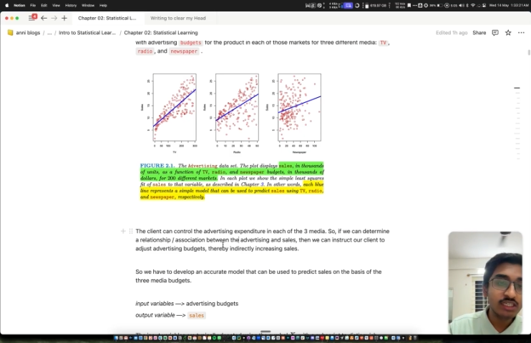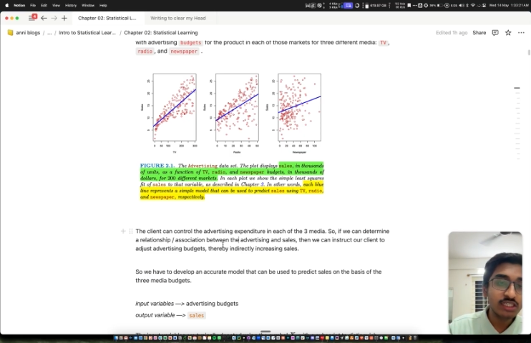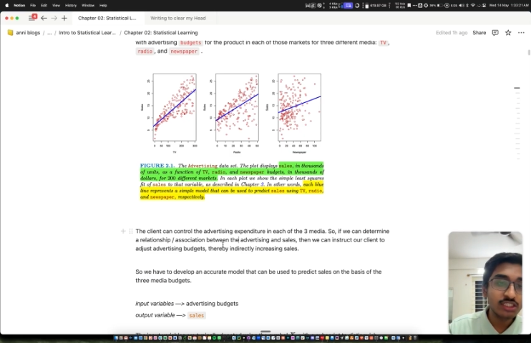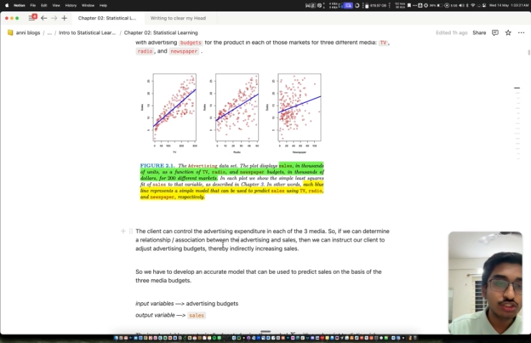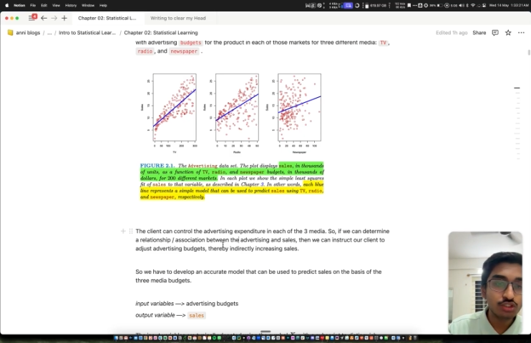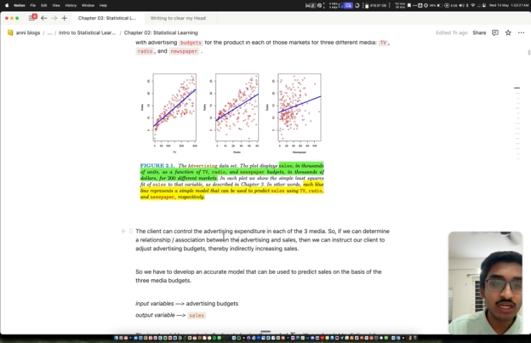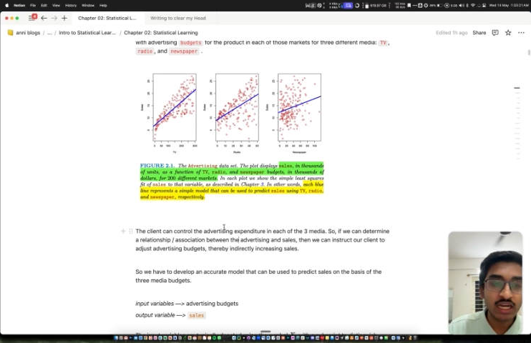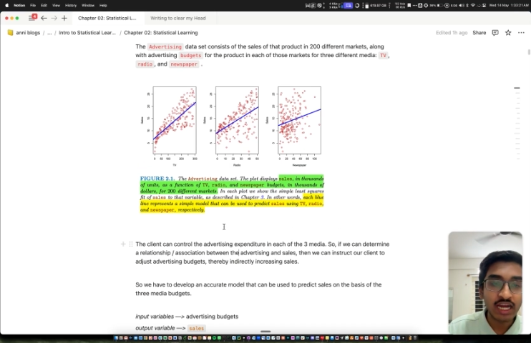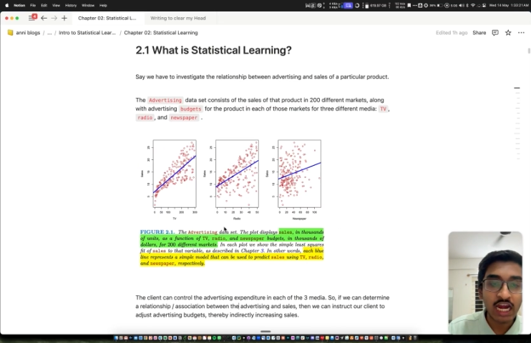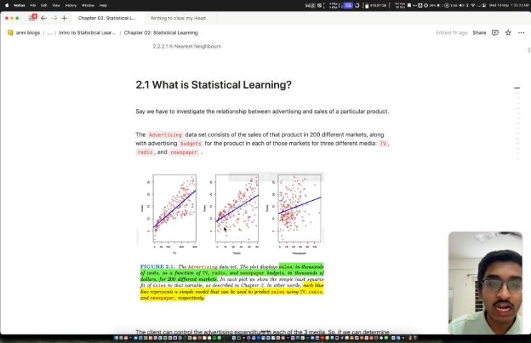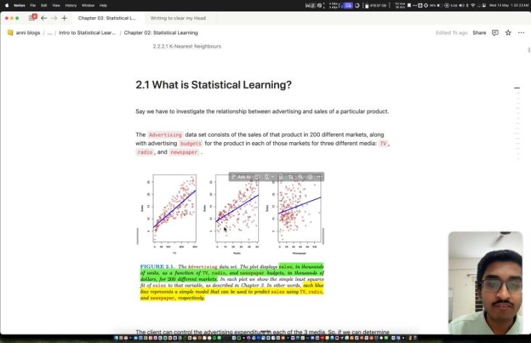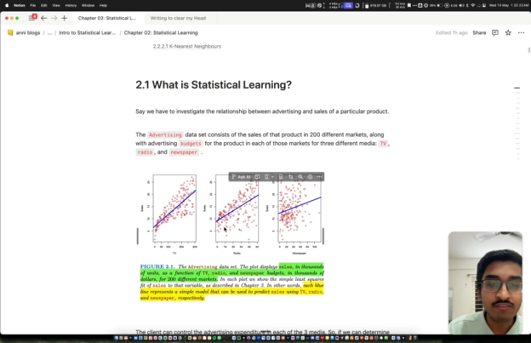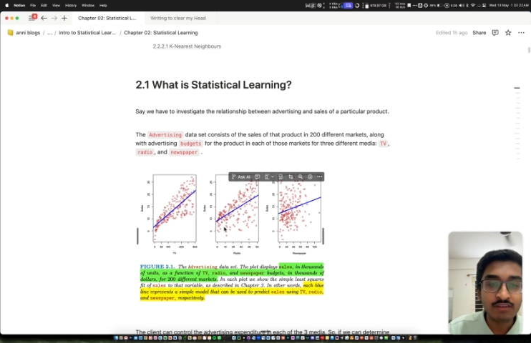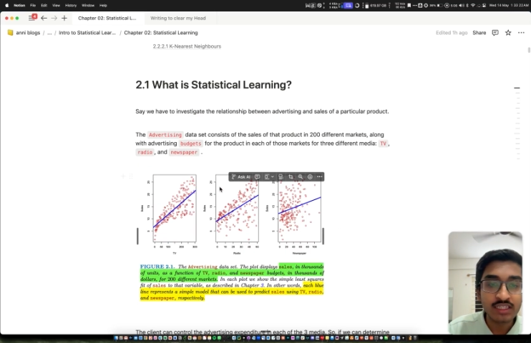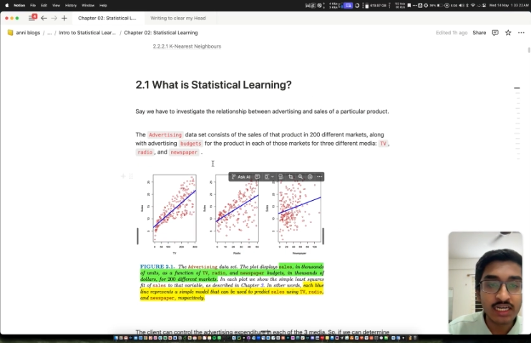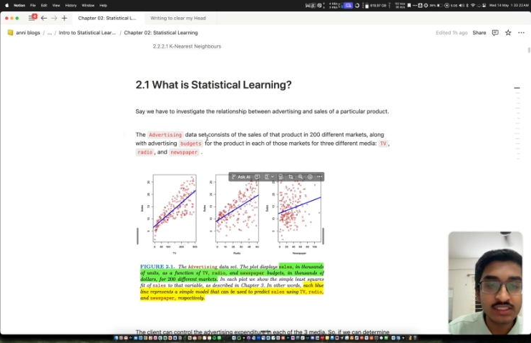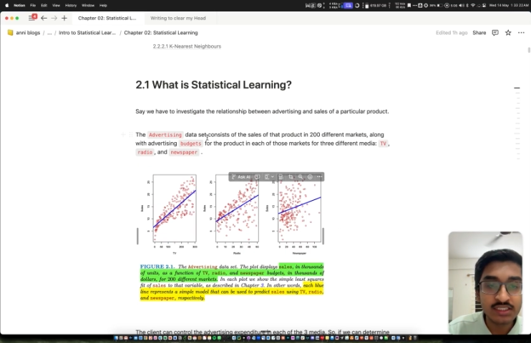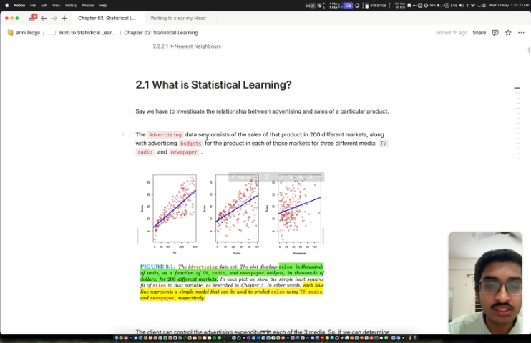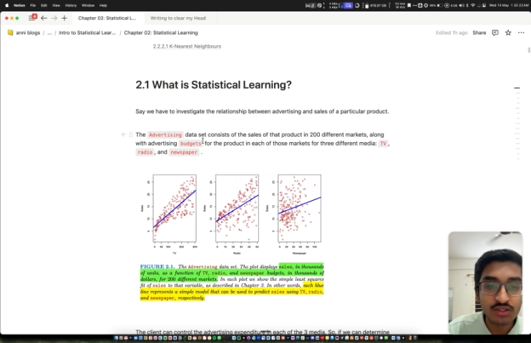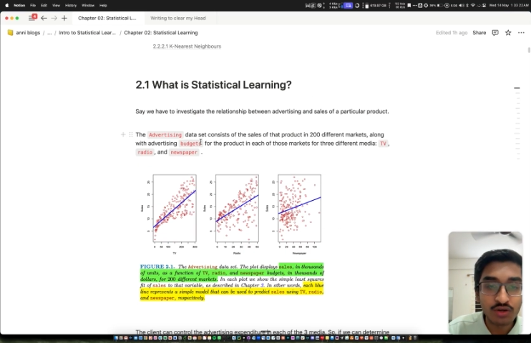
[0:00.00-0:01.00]
should I
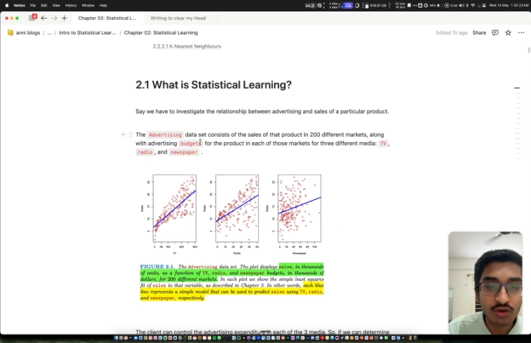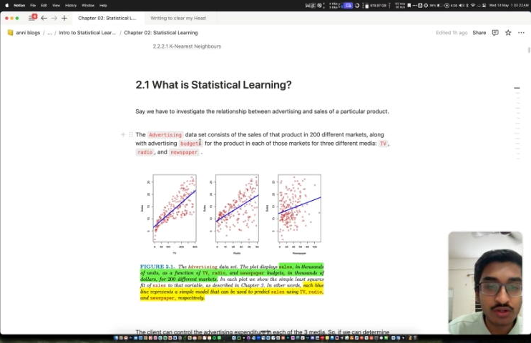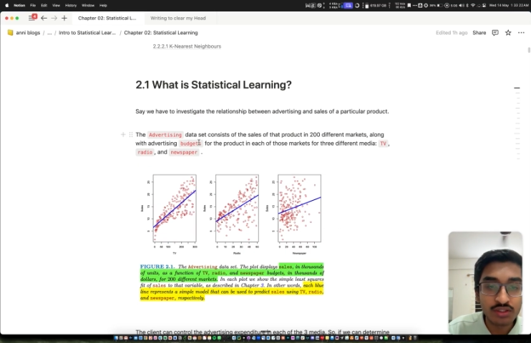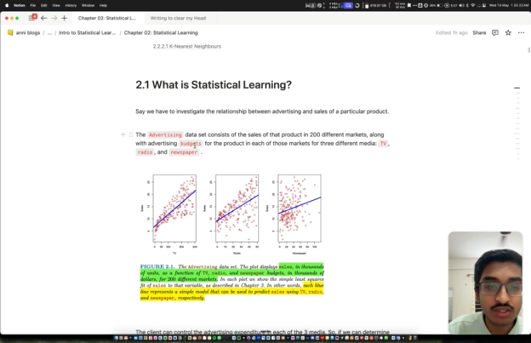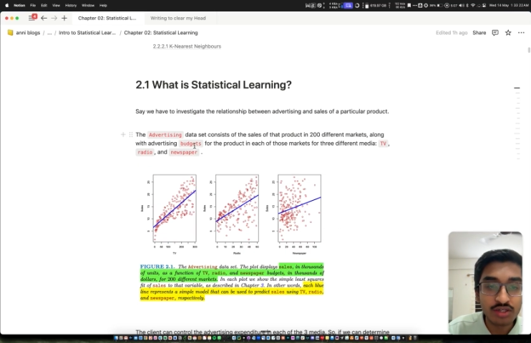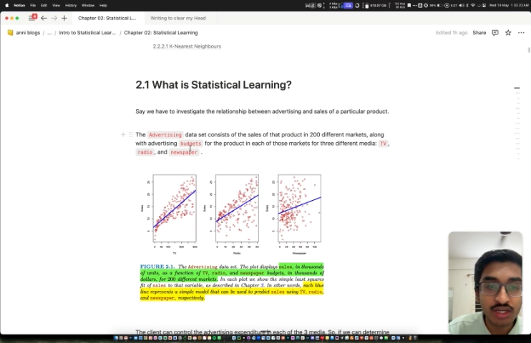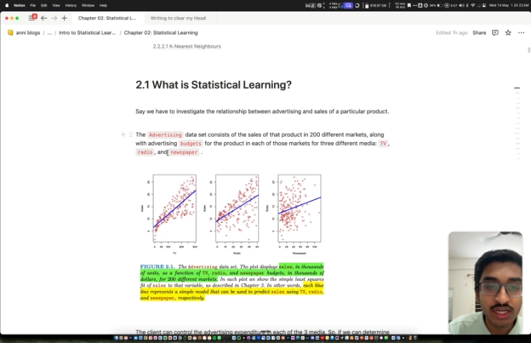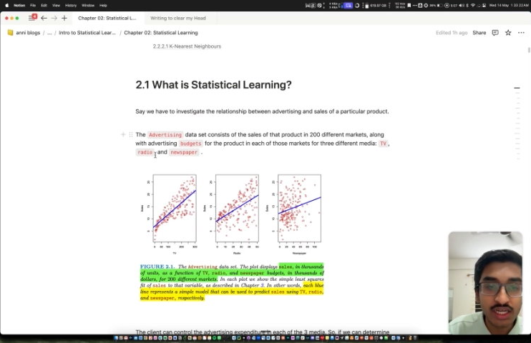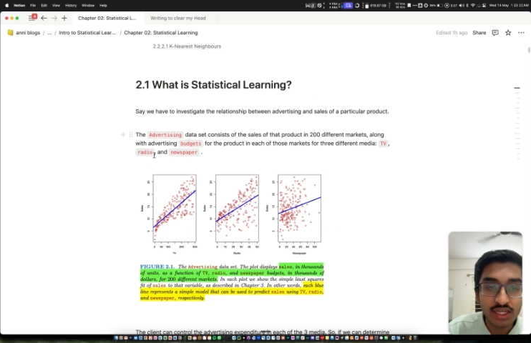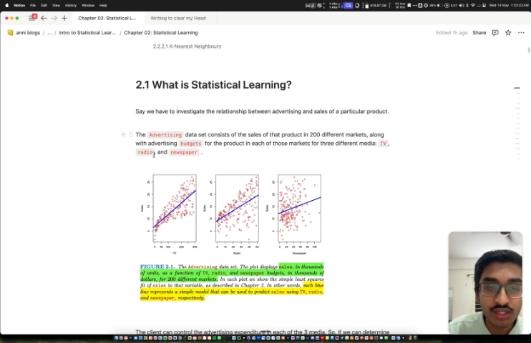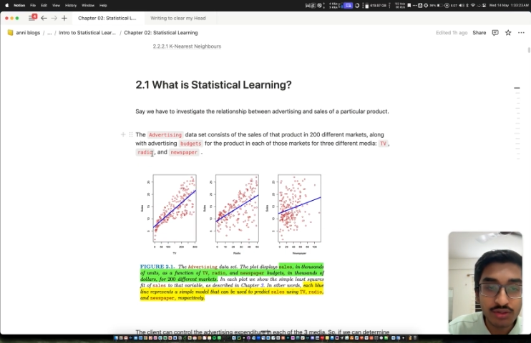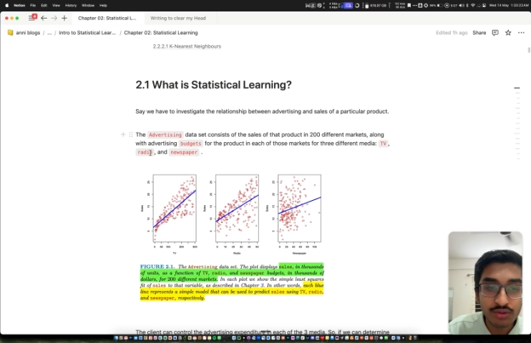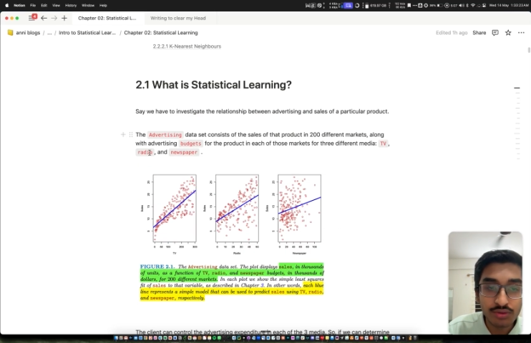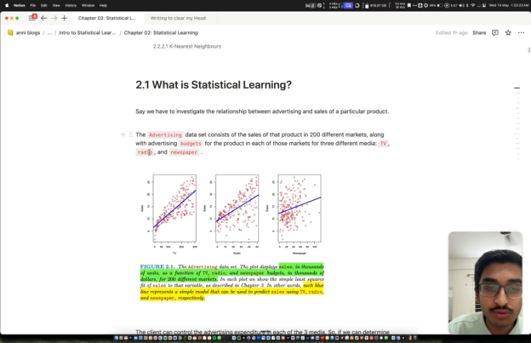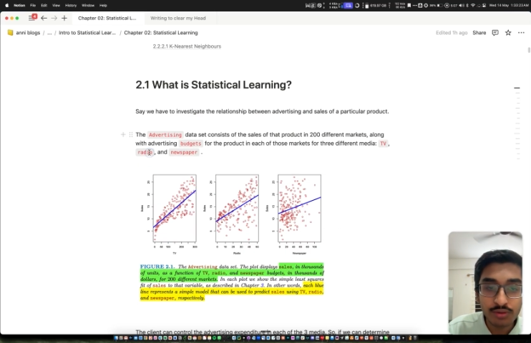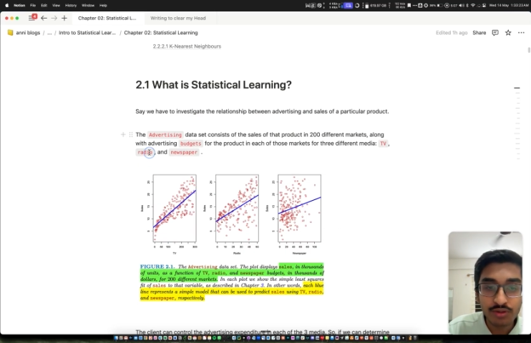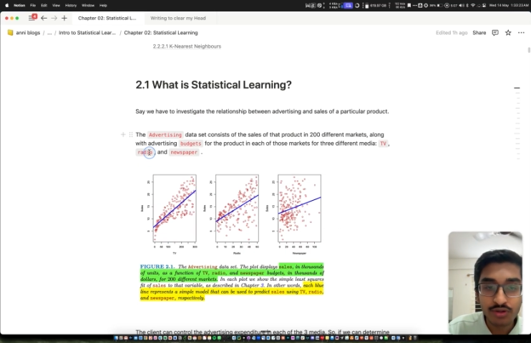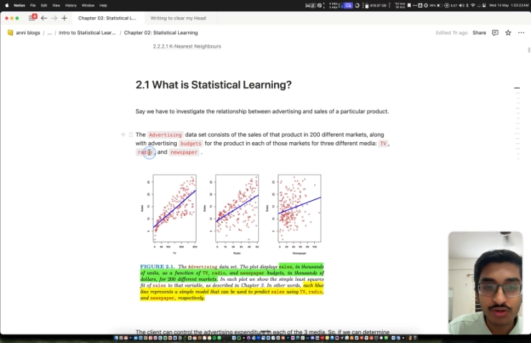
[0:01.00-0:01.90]
advertise it on the radio,